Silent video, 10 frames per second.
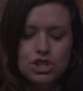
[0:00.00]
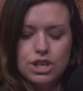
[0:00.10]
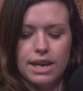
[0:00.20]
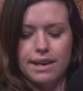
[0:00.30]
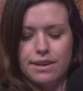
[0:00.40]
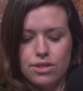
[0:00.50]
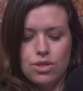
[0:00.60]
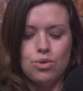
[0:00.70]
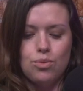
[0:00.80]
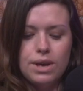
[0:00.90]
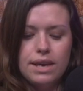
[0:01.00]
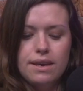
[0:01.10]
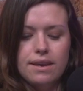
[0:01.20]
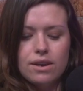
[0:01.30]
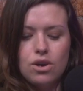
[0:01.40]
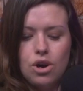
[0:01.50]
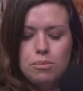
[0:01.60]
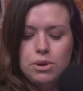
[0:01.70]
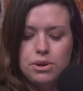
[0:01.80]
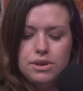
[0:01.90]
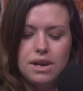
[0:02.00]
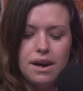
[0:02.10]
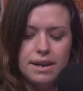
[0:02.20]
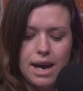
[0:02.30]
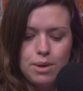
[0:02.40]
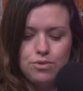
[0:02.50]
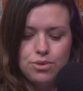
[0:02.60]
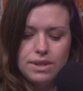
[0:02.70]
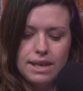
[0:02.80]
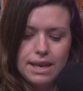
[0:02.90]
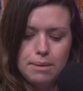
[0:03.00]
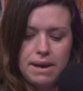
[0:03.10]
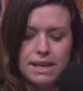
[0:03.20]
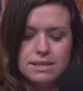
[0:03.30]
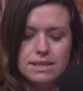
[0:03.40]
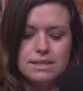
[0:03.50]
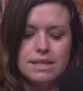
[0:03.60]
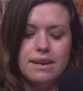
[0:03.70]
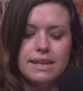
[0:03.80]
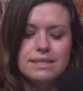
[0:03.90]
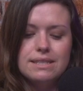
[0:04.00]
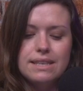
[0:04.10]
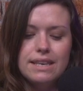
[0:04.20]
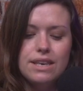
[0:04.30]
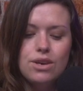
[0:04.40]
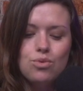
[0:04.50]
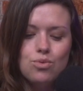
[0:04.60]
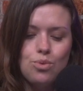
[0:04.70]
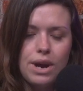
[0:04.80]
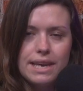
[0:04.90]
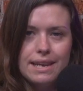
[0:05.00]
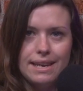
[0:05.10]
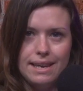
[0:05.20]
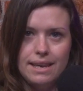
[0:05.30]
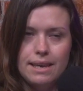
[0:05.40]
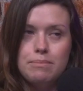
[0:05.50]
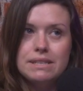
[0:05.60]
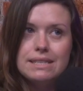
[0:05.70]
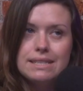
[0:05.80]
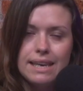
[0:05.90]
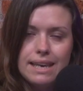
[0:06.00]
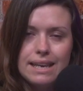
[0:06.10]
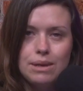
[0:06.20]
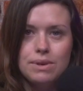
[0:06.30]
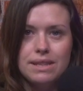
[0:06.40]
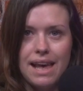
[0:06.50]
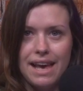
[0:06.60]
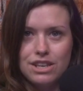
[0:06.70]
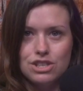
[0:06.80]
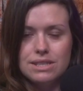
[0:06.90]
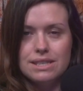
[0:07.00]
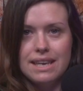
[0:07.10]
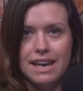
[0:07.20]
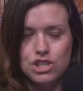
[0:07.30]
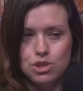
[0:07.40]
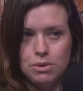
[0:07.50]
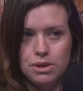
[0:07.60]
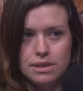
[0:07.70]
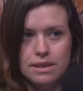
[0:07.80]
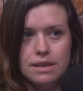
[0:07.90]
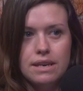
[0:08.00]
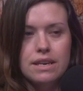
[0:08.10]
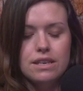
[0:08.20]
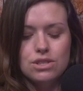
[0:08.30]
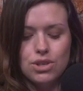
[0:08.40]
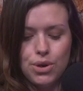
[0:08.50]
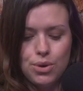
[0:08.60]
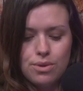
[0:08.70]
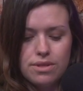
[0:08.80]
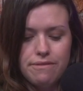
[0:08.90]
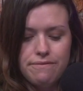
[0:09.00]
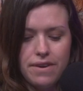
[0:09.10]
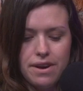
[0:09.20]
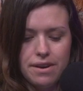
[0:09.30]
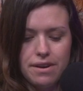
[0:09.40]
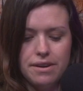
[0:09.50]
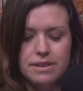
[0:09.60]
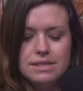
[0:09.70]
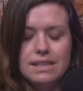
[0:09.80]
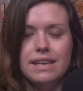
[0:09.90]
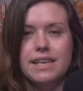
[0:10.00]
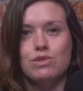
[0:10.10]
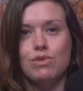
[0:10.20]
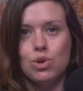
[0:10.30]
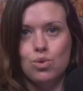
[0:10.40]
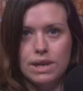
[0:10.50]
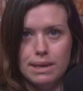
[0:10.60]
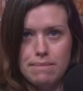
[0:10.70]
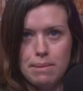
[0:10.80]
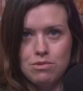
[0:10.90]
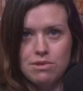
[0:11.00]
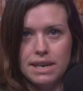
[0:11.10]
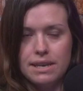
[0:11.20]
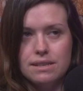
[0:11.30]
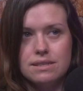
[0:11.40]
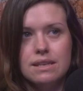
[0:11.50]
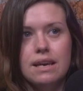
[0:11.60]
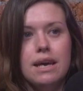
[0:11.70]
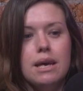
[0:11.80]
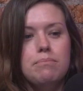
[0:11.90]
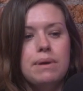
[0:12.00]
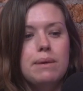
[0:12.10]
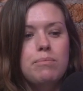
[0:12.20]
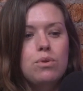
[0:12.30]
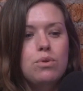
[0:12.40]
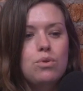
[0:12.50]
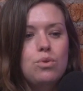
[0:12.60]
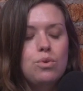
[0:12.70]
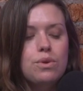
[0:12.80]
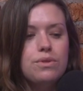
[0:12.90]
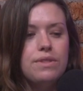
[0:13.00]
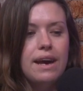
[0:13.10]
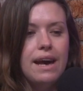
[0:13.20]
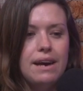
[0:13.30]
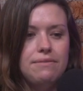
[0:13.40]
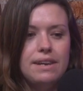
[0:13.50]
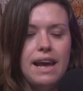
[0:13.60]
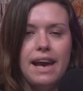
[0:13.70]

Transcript: share three common unhelpful thinking patterns that I see regularly, particularly with anxious attachment. So, the first is recalling memories people that have an